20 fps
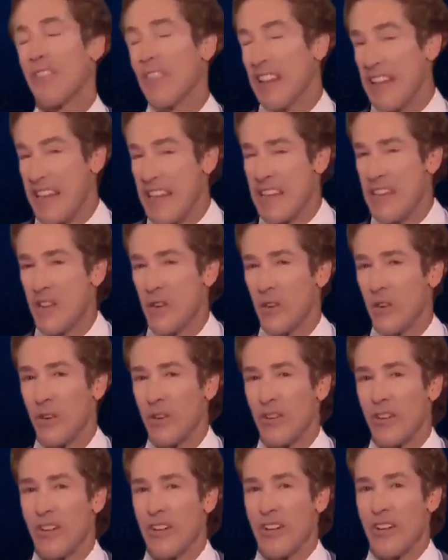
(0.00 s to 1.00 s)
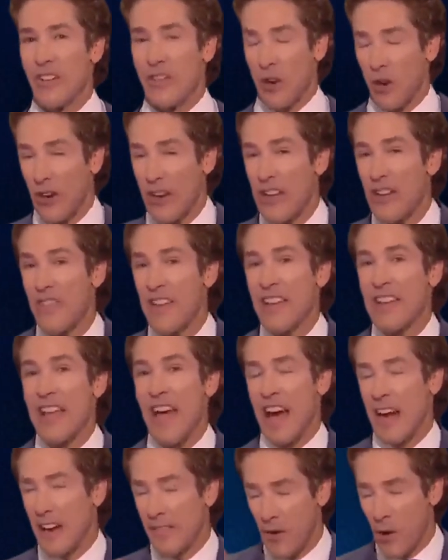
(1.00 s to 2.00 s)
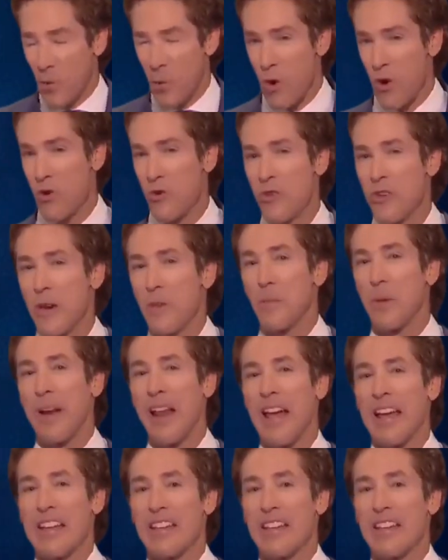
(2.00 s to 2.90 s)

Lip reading: made, equipped with everything you need to fulfill your